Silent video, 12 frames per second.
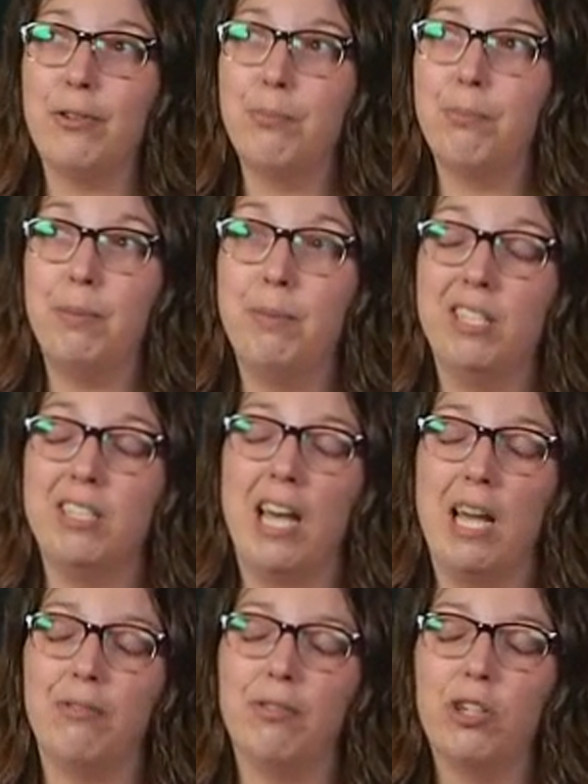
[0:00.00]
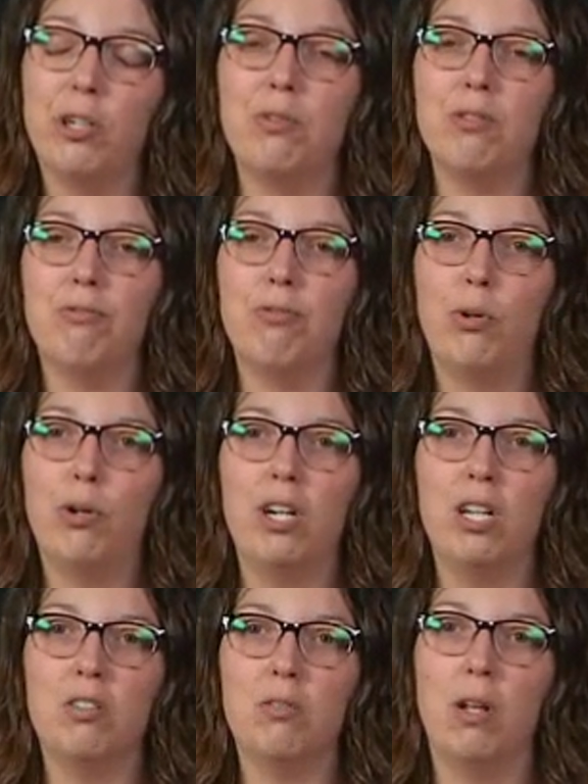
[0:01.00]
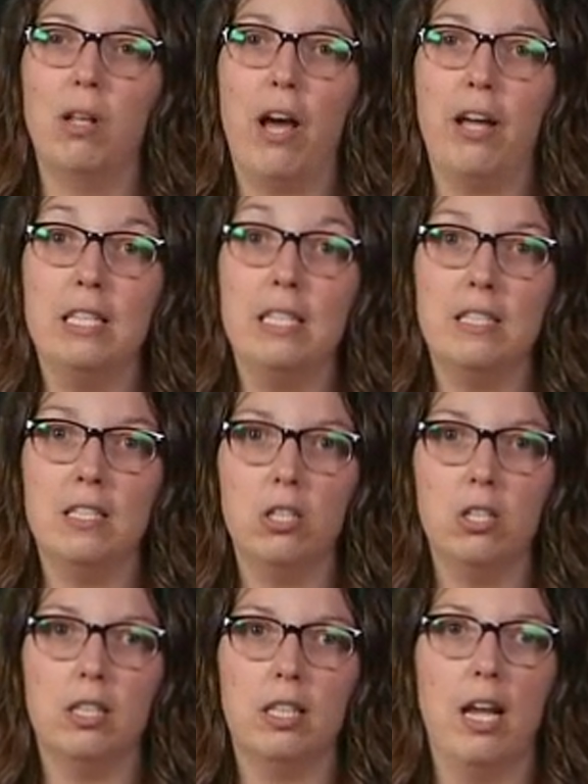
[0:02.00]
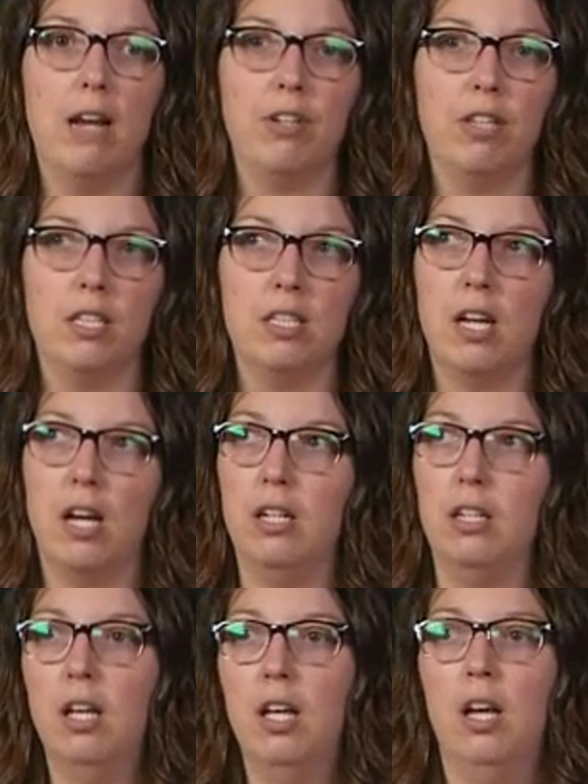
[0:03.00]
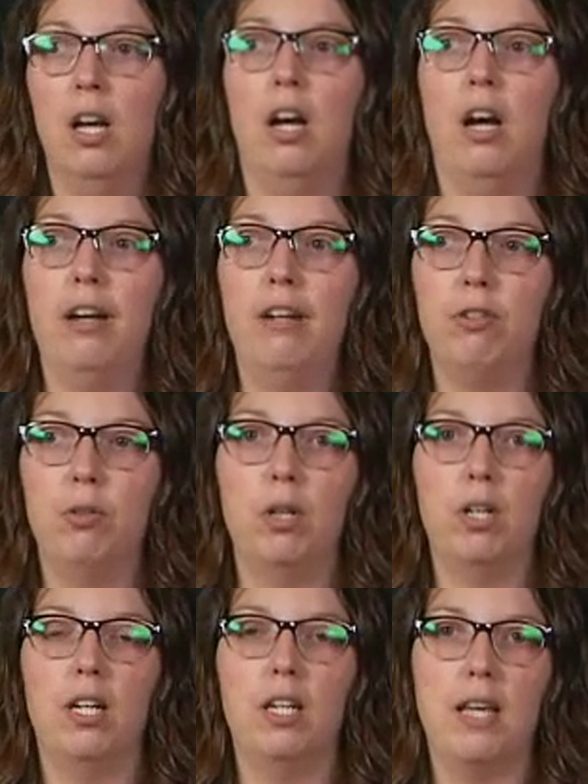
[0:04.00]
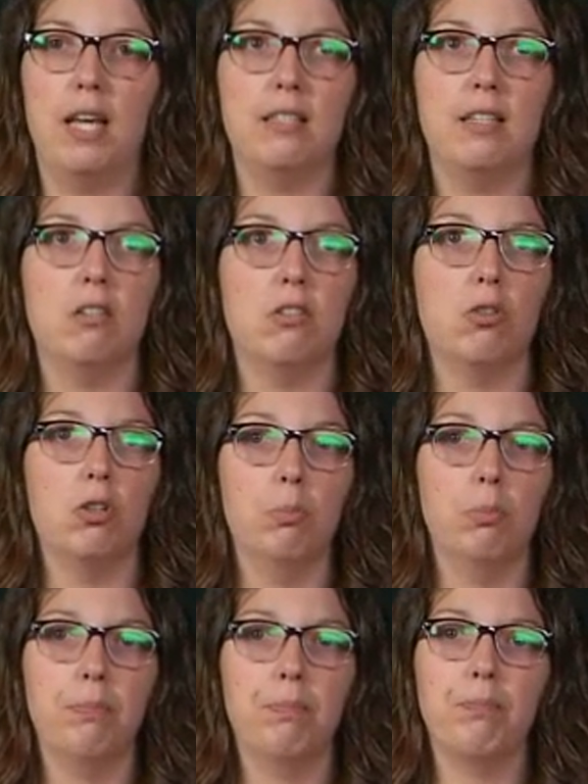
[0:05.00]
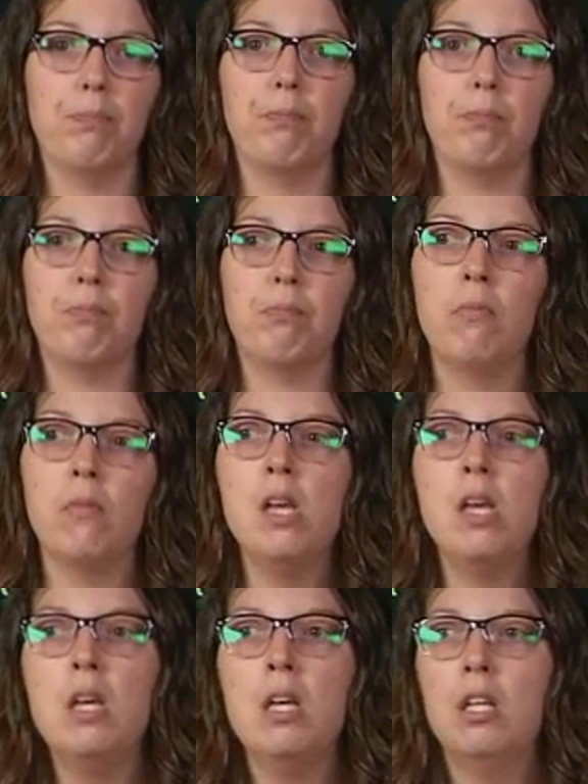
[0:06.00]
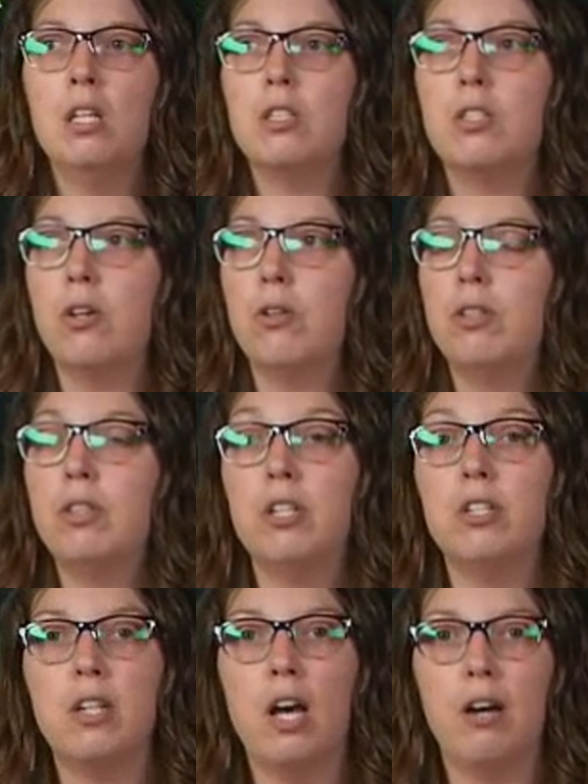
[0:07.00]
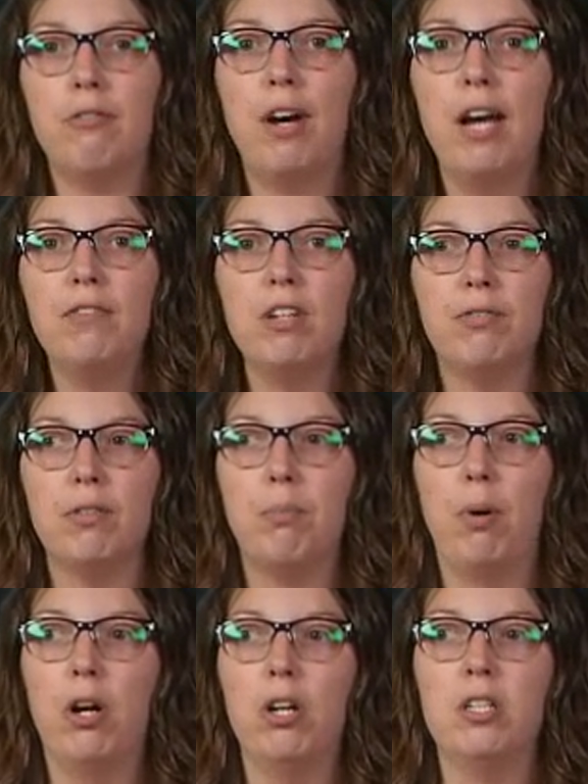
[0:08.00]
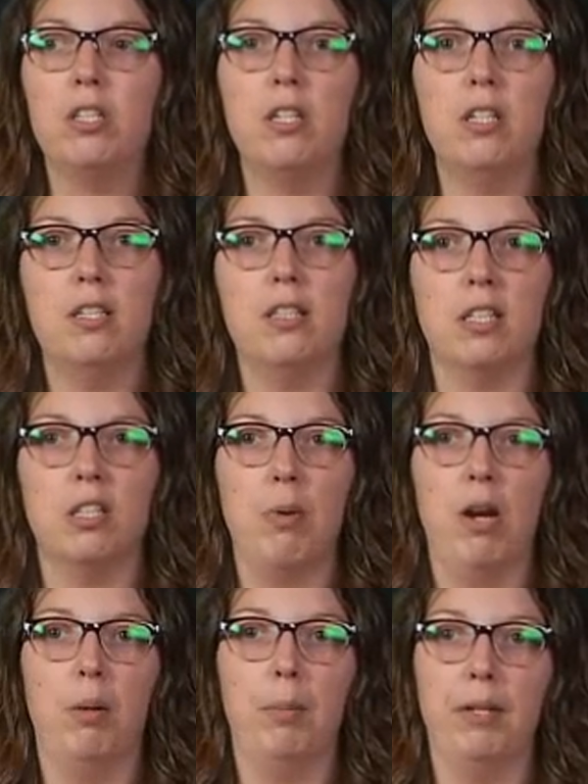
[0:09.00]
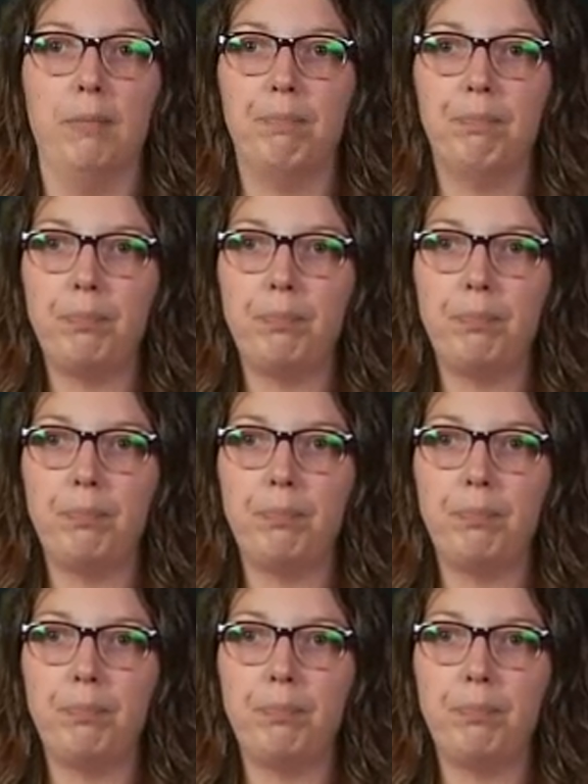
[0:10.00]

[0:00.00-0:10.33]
been designed for groups of 4, and it's a lot easier to get everything done if you're working in that size group. So there's 5 different parts to this experiment,